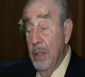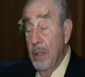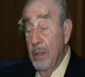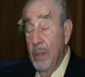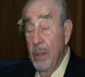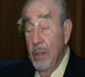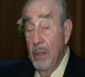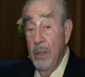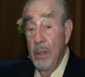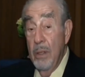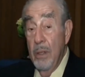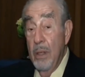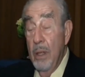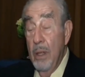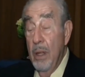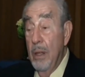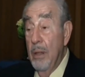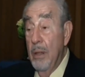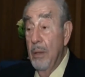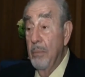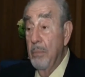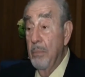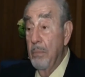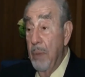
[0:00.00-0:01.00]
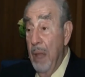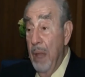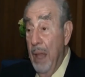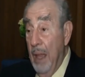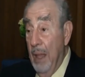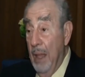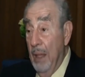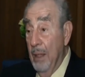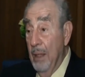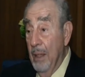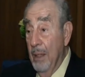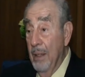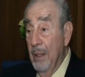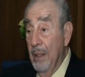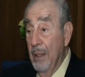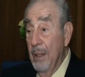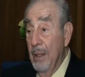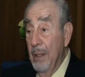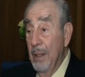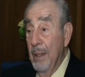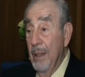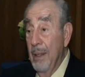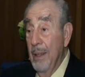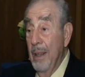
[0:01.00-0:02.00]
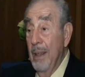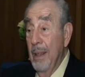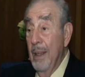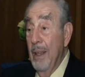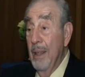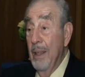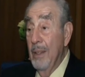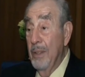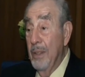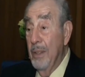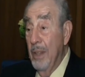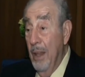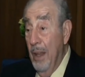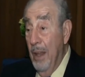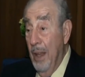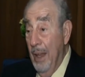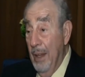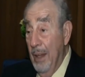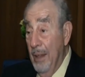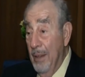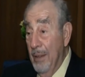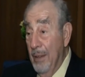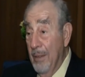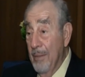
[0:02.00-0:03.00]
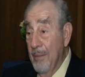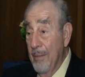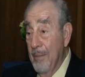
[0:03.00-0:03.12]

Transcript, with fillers: I turned it on and bang, it died.